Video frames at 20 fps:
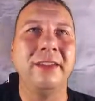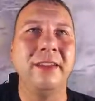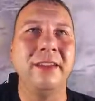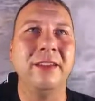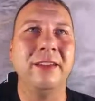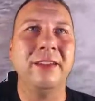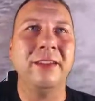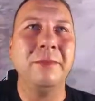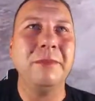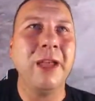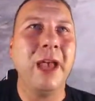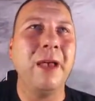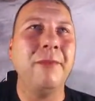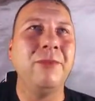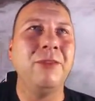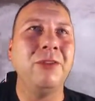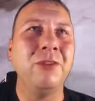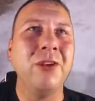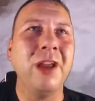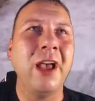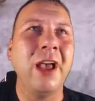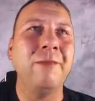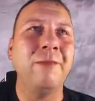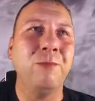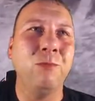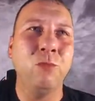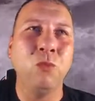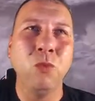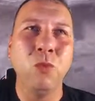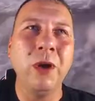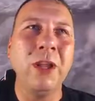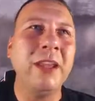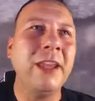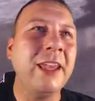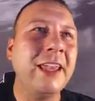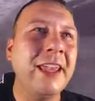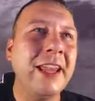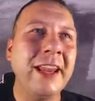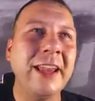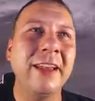sometimes you're not really
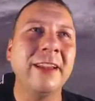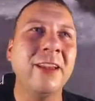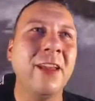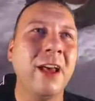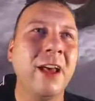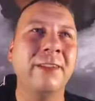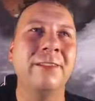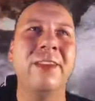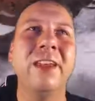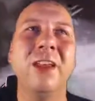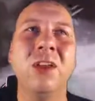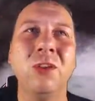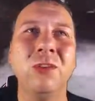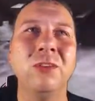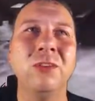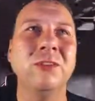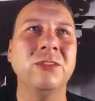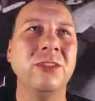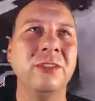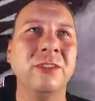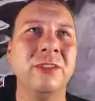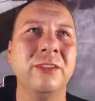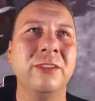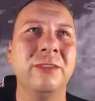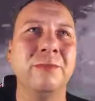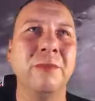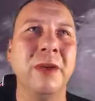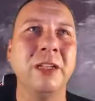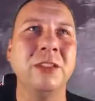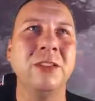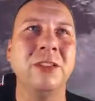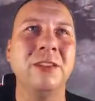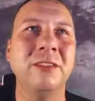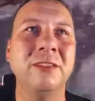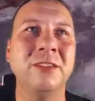getting a lot of kills just as much as